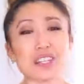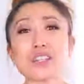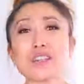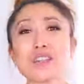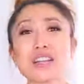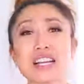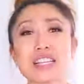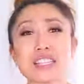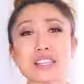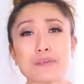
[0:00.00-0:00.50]
you
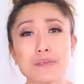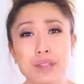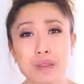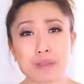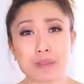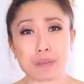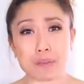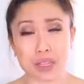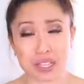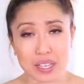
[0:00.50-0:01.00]
guys have been
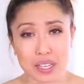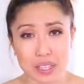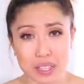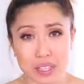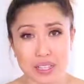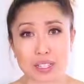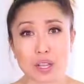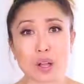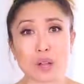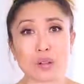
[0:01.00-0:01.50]
with me
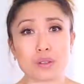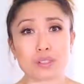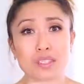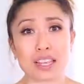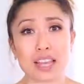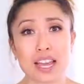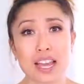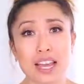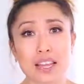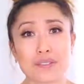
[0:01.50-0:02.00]
this whole
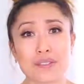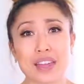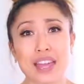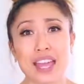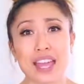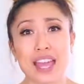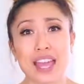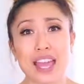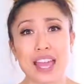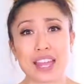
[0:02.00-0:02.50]
time
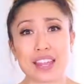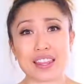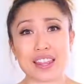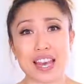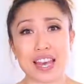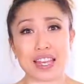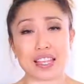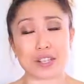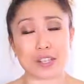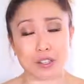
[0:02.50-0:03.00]
and
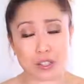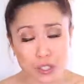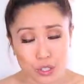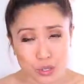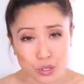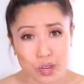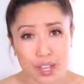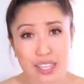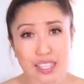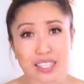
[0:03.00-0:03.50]
that you
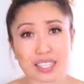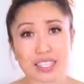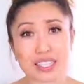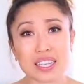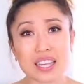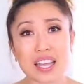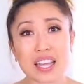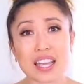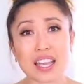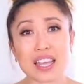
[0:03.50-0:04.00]
trust